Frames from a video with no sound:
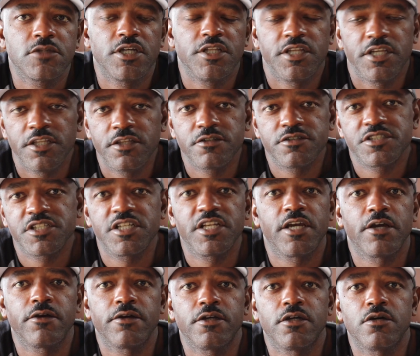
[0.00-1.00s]
In either
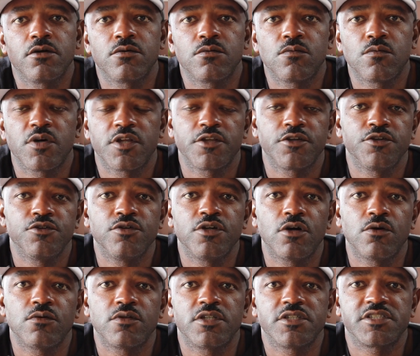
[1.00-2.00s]
scenario, whether you
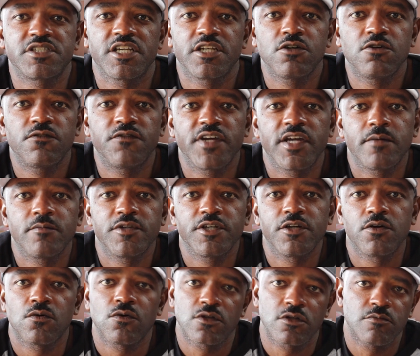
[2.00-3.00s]
go with the single
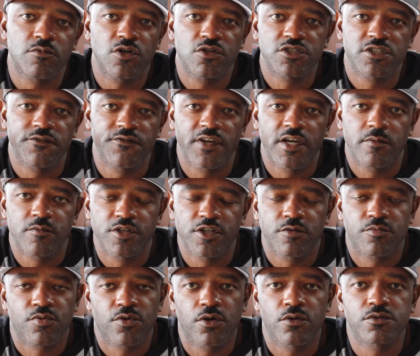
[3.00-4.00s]
family or the
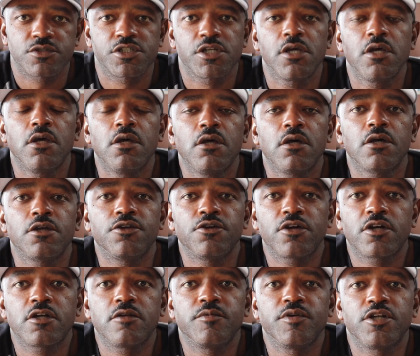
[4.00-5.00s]
multifamily approach,
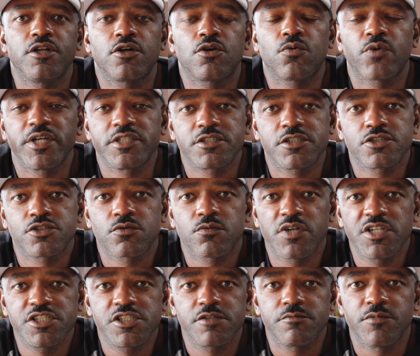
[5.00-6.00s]
you're going to be in a great
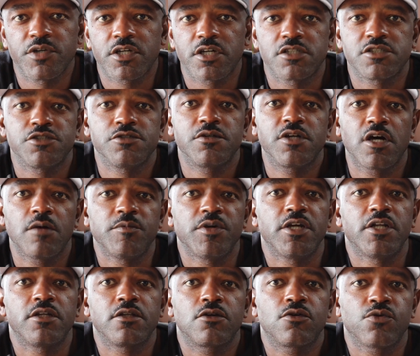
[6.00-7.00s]
situation because you come
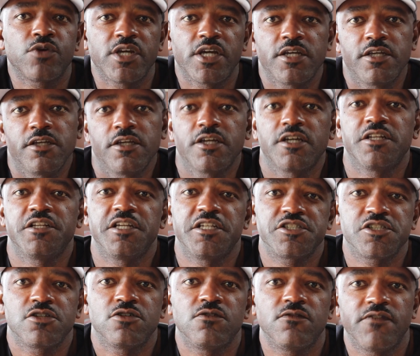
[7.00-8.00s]
in creating
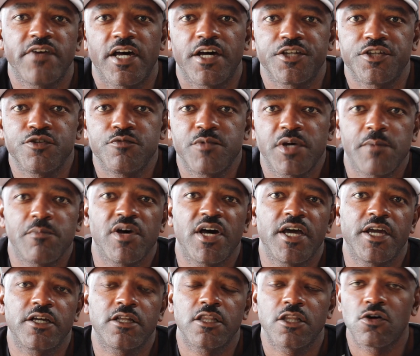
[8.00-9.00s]
additional value by
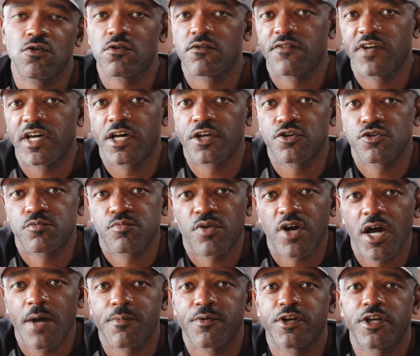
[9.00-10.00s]
buying a lower valued
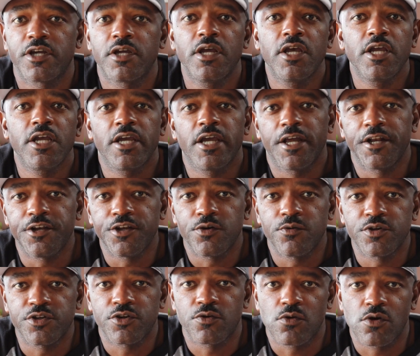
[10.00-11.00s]
property and
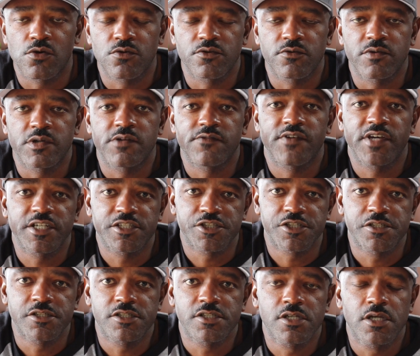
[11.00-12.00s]
doing your own
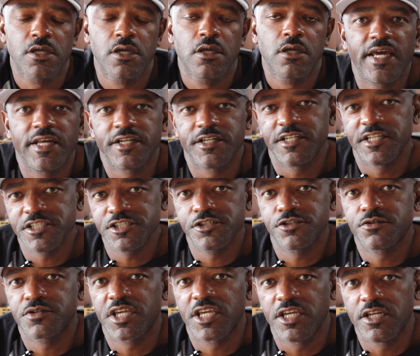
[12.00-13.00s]
renovations. An
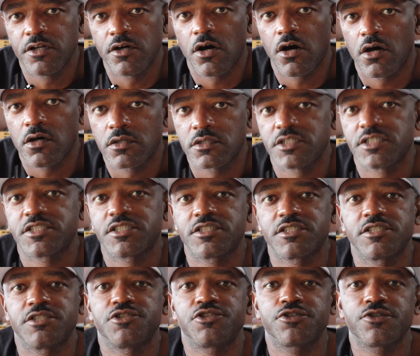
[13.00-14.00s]
additional key to all this
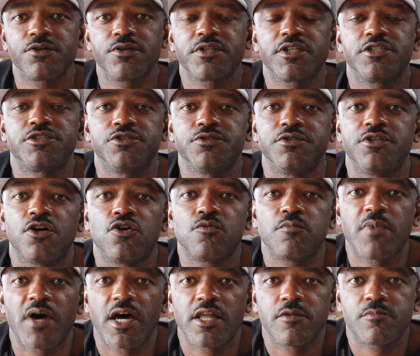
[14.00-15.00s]
is ensuring that you
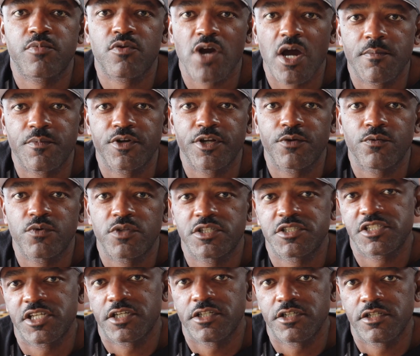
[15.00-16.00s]
don't buy the property with
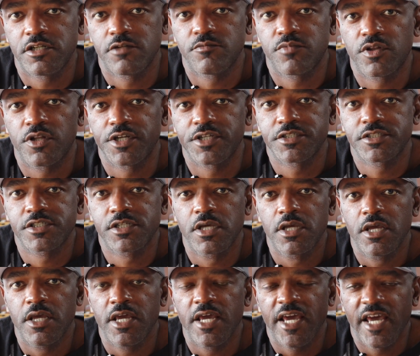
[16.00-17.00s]
a tenant in place.
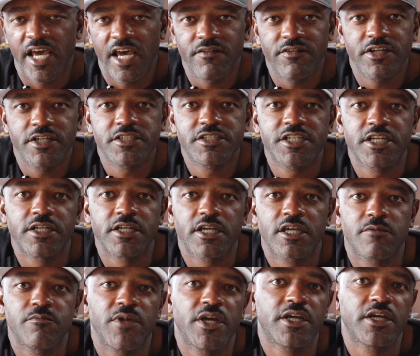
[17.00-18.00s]
Having a
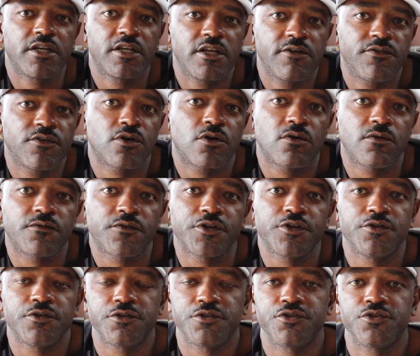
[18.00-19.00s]
tenant can make it difficult for
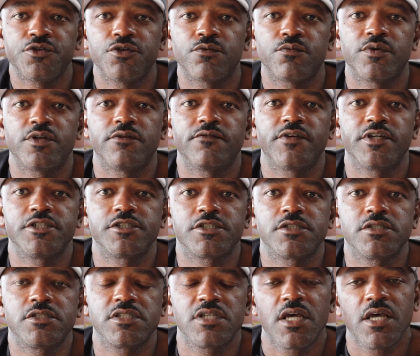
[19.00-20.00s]
you to do your
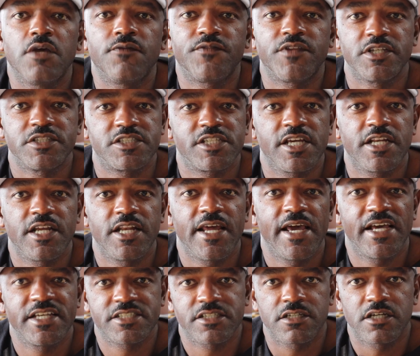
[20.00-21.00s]
renovations. If the tenant
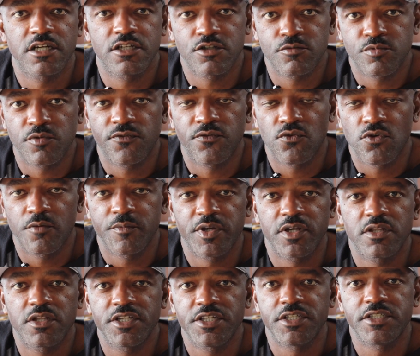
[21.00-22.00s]
has an
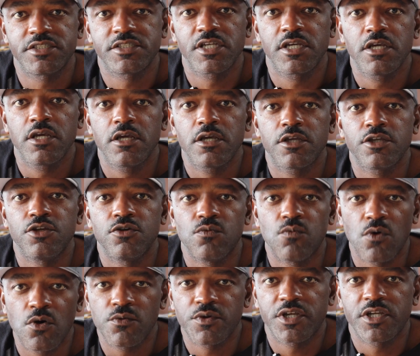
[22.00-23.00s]
underperforming lease, you
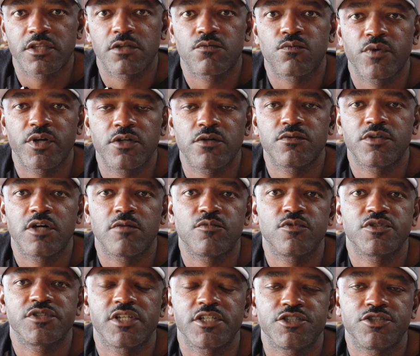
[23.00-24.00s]
won't get the rental
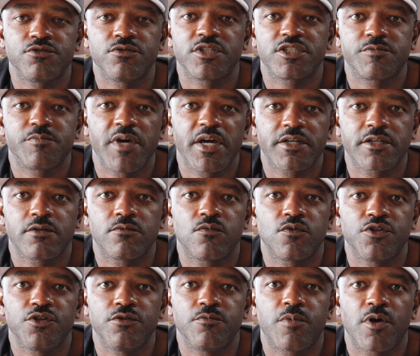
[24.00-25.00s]
numbers that you
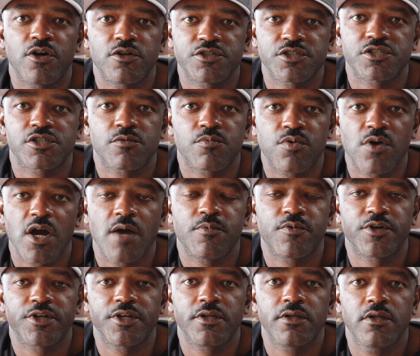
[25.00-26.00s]
expected when you purchased the
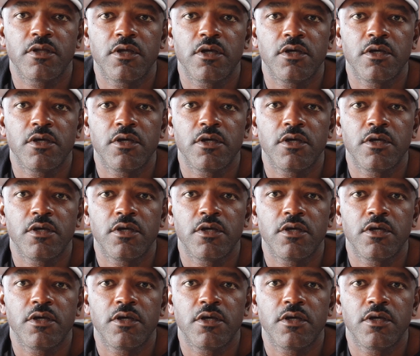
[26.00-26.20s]
property.